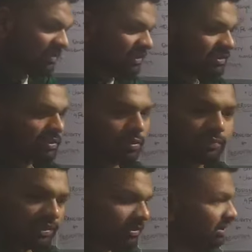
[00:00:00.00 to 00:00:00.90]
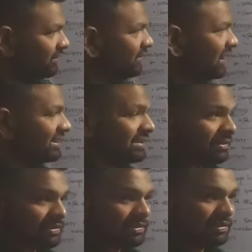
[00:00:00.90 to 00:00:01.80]
Because it is a combination of
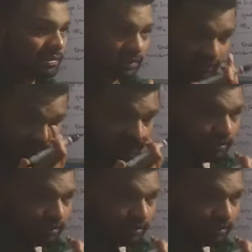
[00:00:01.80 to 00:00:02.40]
gases, isn't it?